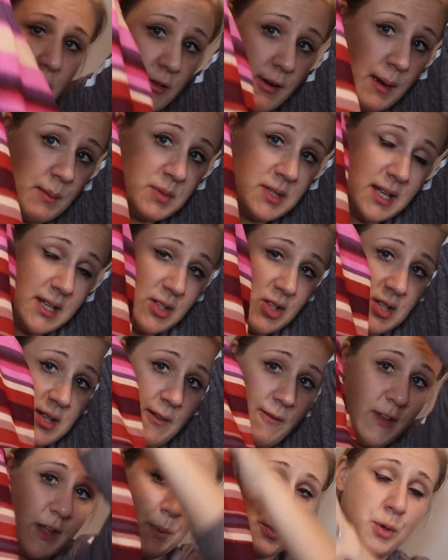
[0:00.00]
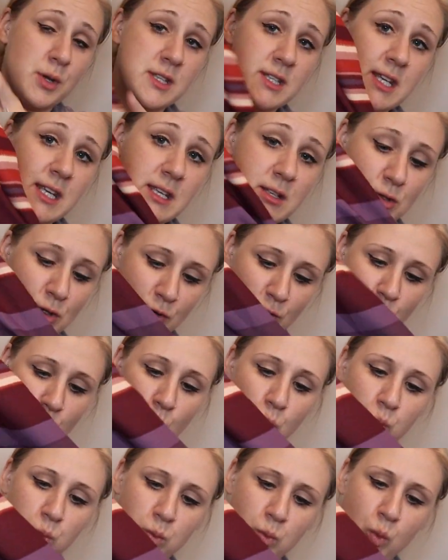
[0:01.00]
I grabbed it. Just a very pretty sort
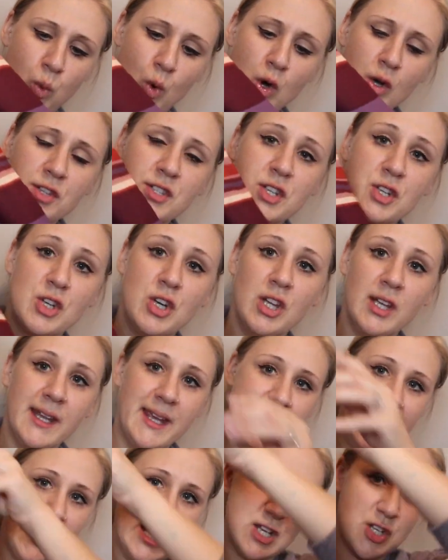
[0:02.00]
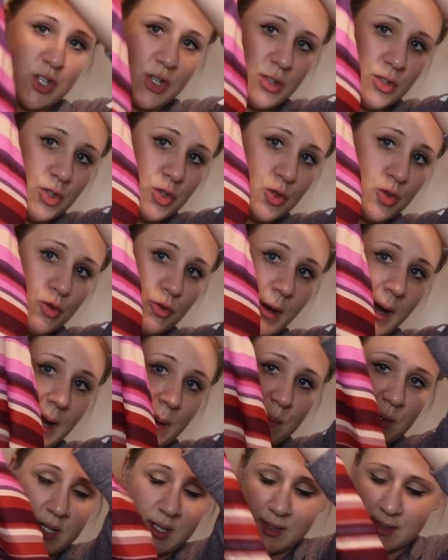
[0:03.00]
of watercolor-ish
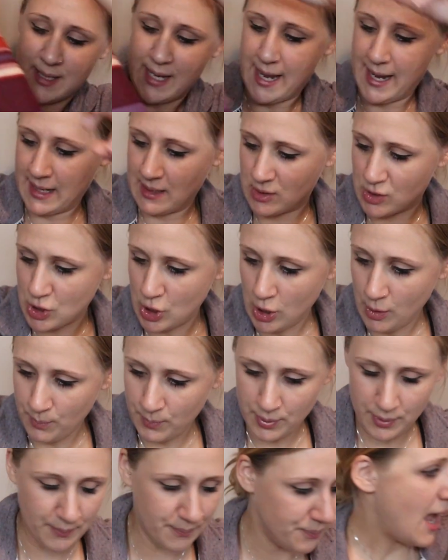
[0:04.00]
striped tank top.